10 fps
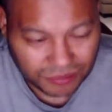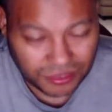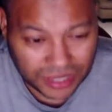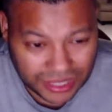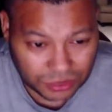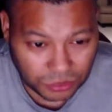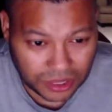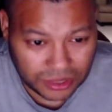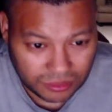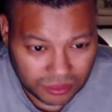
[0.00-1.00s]
For this
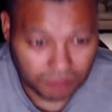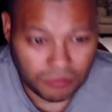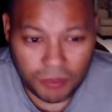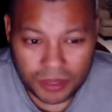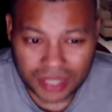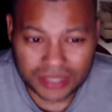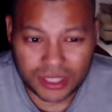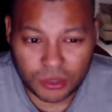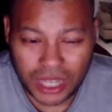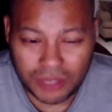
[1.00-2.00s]
one. Maybe next
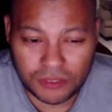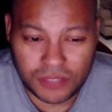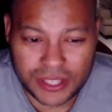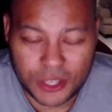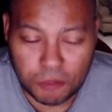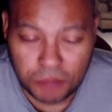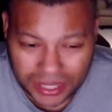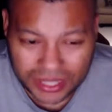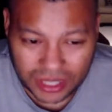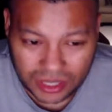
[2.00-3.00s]
year we'll have a venue
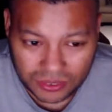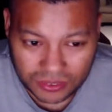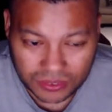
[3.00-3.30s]
big enough